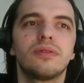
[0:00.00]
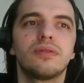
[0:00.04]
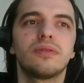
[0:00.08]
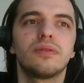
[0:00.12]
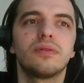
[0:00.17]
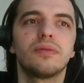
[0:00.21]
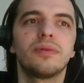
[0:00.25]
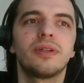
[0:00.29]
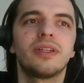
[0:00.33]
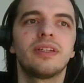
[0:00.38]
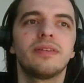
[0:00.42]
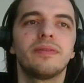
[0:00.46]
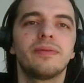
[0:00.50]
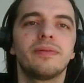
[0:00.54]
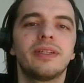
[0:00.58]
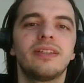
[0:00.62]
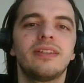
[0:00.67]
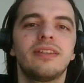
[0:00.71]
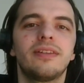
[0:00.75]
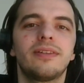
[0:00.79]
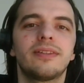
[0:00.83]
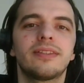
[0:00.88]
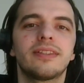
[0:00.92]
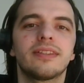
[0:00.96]

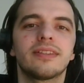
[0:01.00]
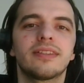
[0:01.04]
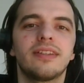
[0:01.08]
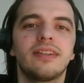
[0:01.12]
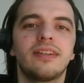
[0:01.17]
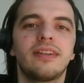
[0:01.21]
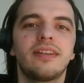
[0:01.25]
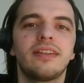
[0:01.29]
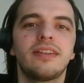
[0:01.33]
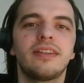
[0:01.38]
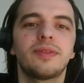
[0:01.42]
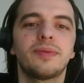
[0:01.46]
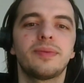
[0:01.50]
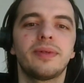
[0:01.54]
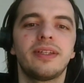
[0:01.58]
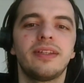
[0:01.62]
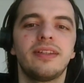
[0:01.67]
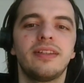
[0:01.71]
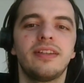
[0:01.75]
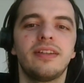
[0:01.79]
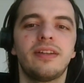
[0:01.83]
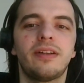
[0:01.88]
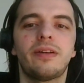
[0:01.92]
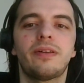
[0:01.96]
within their societies,
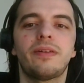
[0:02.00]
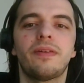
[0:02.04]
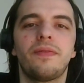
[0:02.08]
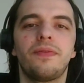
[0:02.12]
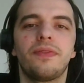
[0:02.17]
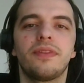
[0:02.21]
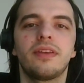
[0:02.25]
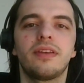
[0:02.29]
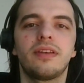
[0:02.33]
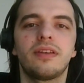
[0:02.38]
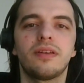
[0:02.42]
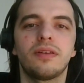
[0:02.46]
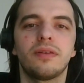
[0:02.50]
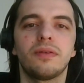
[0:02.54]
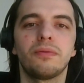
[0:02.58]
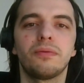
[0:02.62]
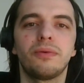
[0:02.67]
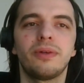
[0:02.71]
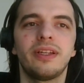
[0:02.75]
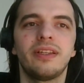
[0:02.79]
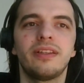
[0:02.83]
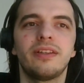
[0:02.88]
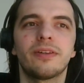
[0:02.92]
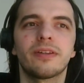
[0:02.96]
within their
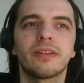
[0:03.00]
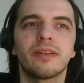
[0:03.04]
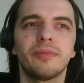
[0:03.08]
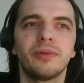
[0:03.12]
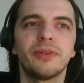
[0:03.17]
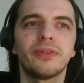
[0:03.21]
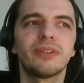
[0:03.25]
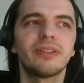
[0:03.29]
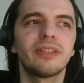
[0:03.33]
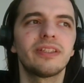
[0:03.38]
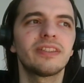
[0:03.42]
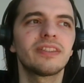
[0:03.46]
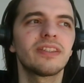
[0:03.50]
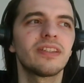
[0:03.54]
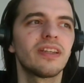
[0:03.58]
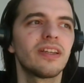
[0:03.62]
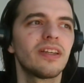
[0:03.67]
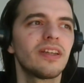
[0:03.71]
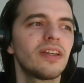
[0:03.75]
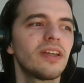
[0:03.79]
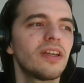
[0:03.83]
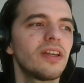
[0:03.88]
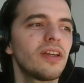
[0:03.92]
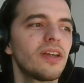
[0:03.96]
communities,
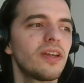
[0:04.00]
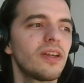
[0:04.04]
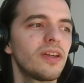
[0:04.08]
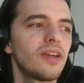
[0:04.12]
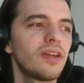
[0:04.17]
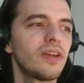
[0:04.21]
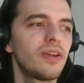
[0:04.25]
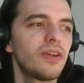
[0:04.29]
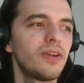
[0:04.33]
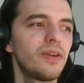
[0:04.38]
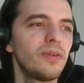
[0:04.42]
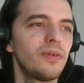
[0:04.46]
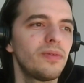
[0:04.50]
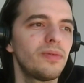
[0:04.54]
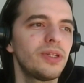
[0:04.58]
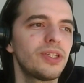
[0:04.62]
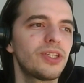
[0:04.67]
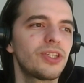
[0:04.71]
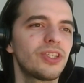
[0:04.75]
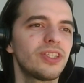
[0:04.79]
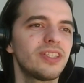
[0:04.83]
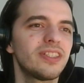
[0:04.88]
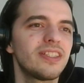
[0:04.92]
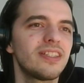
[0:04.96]

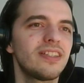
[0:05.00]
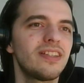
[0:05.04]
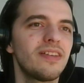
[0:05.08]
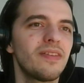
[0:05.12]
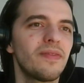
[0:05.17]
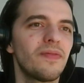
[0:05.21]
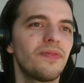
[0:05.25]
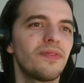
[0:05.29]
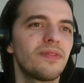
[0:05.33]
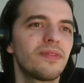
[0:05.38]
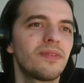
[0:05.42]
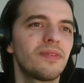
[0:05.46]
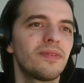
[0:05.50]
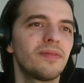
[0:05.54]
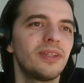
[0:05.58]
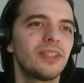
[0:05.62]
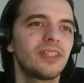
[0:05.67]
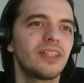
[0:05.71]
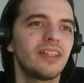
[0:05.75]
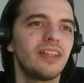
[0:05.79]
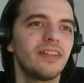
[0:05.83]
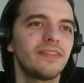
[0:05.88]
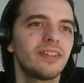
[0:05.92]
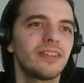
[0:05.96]
which is an
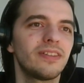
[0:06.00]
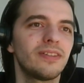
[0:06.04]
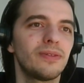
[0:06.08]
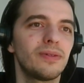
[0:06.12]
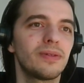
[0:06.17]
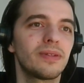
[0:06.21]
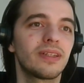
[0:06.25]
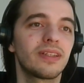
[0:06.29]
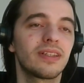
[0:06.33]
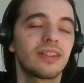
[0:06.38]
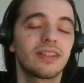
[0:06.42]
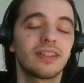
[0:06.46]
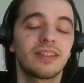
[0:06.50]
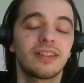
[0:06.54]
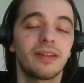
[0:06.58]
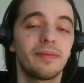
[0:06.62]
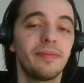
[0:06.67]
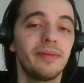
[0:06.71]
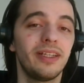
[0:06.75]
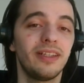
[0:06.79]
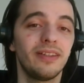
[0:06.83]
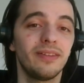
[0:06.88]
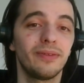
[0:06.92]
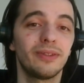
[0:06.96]
which I actually
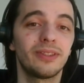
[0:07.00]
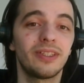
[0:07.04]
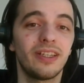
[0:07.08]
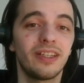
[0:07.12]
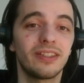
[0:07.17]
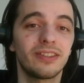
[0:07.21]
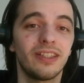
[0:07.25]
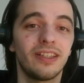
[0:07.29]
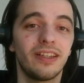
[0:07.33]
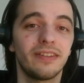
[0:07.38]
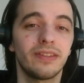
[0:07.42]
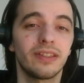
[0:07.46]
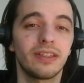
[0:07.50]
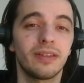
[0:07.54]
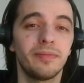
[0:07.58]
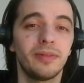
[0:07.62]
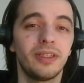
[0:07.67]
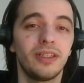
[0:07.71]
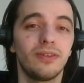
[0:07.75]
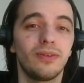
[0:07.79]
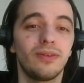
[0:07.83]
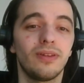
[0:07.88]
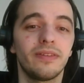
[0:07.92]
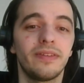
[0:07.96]
have to
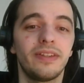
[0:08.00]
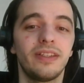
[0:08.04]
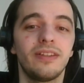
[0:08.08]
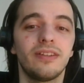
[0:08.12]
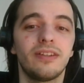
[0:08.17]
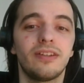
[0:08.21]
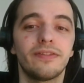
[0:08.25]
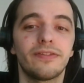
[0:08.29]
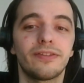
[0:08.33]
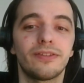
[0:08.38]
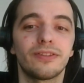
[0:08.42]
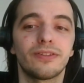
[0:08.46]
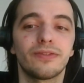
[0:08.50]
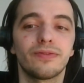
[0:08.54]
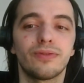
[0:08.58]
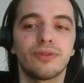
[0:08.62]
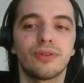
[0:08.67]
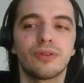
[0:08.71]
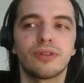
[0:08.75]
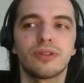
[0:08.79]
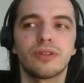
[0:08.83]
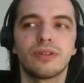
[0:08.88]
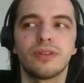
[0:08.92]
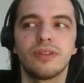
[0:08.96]
commend all of the authors
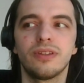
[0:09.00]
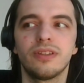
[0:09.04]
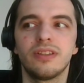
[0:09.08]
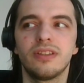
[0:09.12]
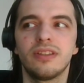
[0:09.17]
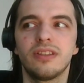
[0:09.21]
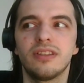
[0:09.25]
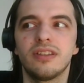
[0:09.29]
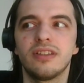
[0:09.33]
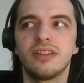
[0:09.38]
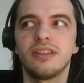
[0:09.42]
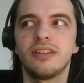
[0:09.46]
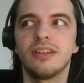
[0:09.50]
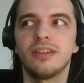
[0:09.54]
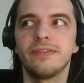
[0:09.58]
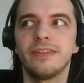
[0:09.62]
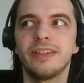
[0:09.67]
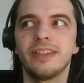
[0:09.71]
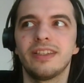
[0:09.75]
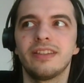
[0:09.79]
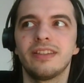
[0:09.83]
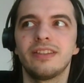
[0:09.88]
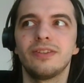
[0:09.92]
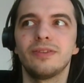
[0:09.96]
for
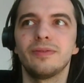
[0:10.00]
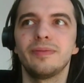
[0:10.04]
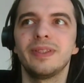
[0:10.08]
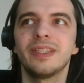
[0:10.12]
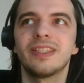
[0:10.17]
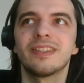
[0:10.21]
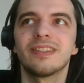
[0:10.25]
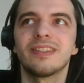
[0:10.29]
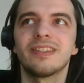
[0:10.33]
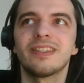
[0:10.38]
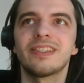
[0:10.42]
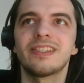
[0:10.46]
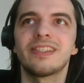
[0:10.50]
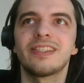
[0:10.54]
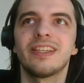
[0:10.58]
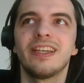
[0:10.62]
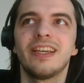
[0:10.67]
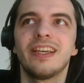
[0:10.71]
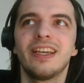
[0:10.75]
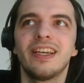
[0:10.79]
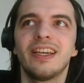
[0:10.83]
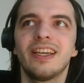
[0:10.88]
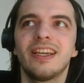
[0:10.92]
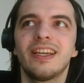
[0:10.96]
delving into, because
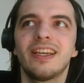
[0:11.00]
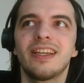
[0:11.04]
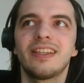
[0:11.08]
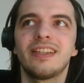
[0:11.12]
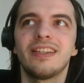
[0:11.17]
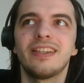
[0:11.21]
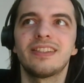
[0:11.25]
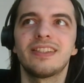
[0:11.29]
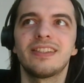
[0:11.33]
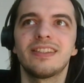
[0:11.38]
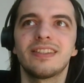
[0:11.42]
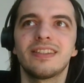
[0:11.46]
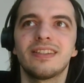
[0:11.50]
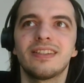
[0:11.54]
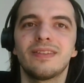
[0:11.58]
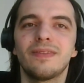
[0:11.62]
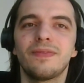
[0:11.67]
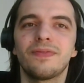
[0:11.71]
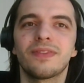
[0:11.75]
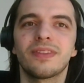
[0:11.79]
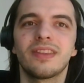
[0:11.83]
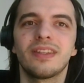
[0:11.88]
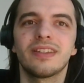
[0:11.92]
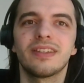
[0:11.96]
this is a
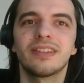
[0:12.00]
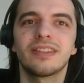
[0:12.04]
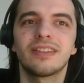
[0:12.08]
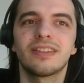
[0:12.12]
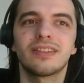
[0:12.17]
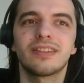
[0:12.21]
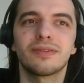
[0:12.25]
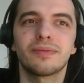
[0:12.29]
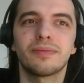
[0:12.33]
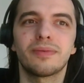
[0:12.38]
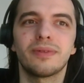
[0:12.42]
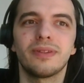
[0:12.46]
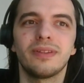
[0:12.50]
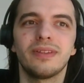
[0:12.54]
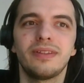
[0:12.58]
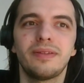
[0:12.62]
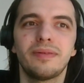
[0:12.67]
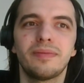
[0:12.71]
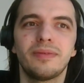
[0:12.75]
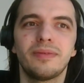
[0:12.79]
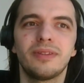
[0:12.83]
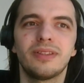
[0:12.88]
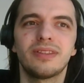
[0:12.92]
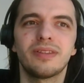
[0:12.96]

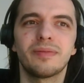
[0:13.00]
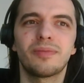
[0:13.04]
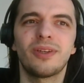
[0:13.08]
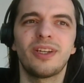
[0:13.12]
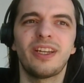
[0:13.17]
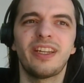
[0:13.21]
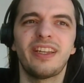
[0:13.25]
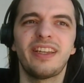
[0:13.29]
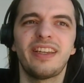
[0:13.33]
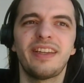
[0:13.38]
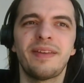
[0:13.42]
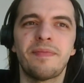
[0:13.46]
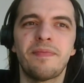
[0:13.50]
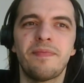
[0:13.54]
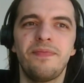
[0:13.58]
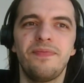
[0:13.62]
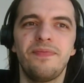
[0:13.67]
pretty